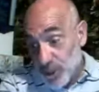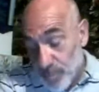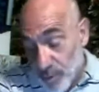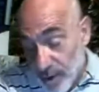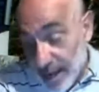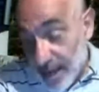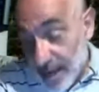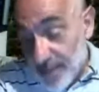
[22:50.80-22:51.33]

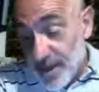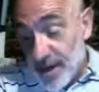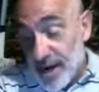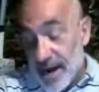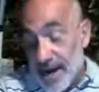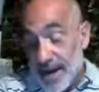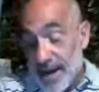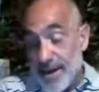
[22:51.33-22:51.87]
brand that
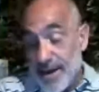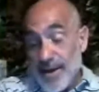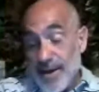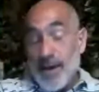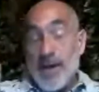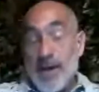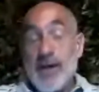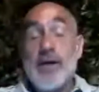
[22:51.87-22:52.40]
I
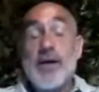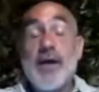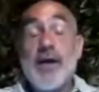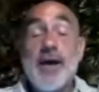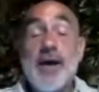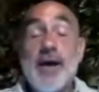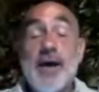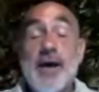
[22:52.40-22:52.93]

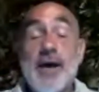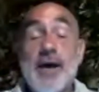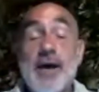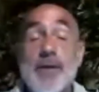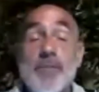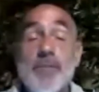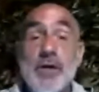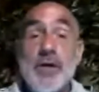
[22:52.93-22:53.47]
am
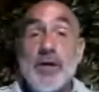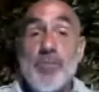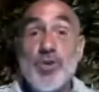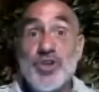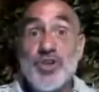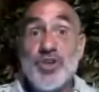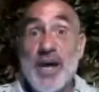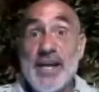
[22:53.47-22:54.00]

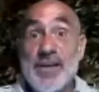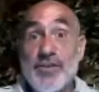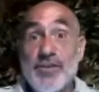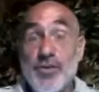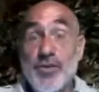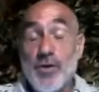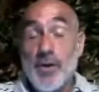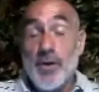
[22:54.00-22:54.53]

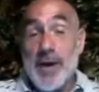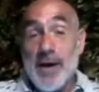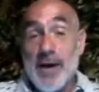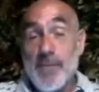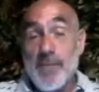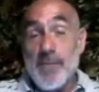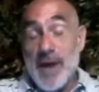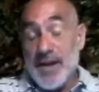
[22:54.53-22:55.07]
presenting to
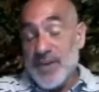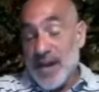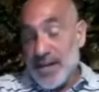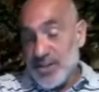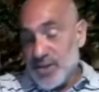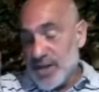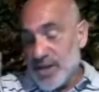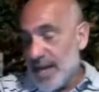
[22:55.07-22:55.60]
about
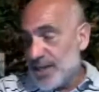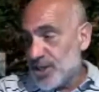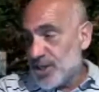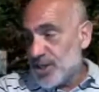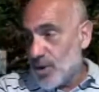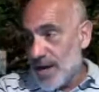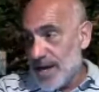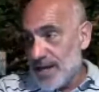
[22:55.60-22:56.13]
monetizing
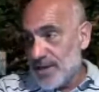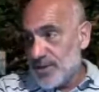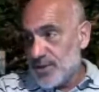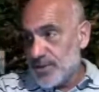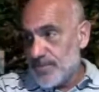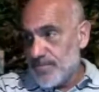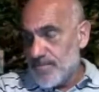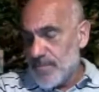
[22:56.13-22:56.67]

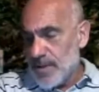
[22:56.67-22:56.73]
HOAs,